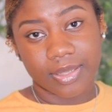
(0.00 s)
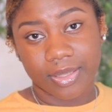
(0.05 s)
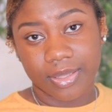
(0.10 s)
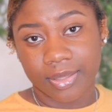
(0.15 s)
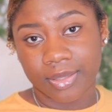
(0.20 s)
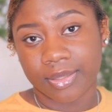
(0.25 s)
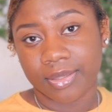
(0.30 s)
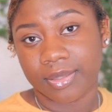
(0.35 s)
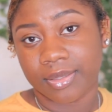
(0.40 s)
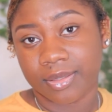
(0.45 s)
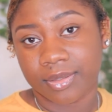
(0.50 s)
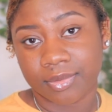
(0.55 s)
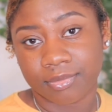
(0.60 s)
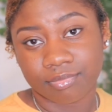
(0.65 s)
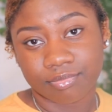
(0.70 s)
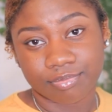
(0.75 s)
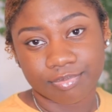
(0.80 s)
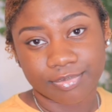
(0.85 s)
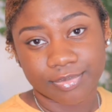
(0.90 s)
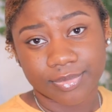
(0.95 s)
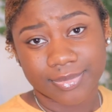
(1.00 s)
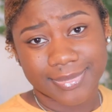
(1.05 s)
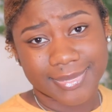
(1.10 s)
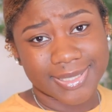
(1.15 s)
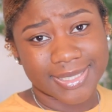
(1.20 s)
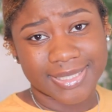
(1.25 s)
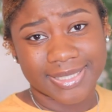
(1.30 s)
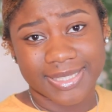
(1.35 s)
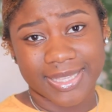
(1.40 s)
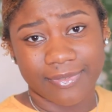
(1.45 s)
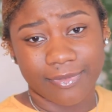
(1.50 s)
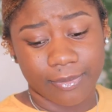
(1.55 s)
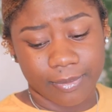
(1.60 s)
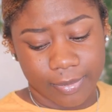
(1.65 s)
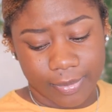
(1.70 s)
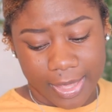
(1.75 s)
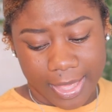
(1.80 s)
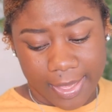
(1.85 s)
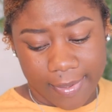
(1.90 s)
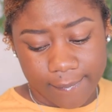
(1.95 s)
And it's giving
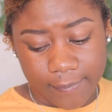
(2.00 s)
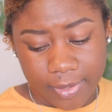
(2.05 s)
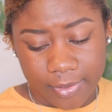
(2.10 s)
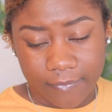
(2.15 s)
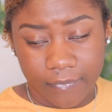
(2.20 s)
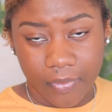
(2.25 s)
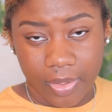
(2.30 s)
baby